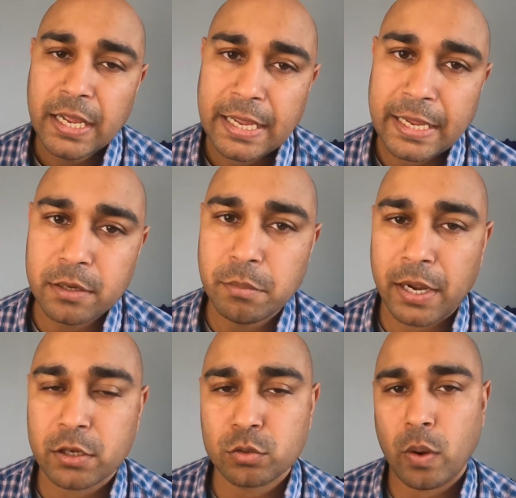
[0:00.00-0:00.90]
in my
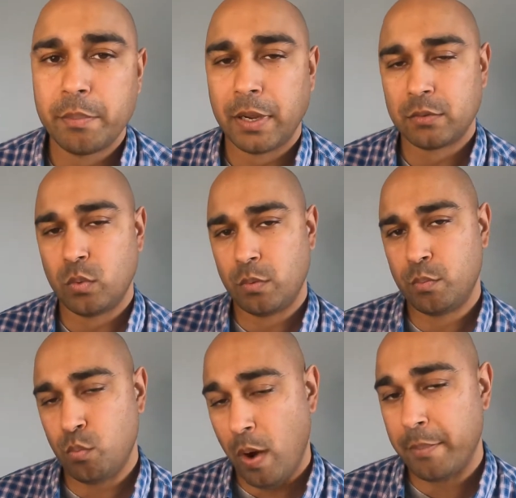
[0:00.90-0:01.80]
Good Web, Bad
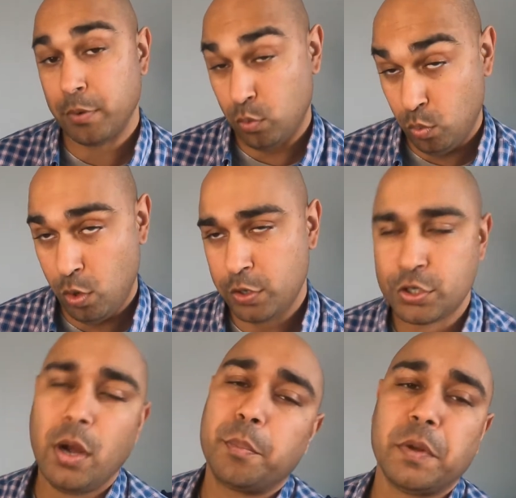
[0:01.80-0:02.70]
Web
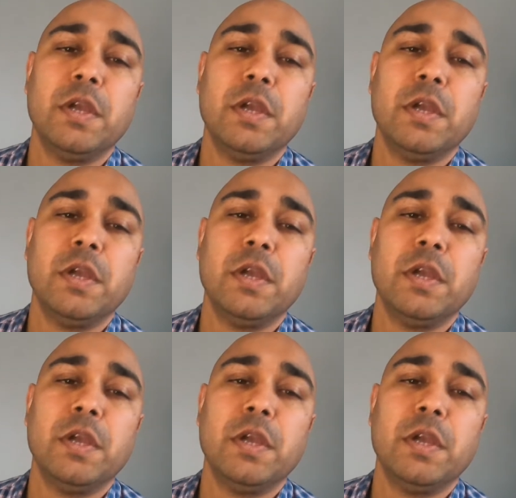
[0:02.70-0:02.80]
workshop.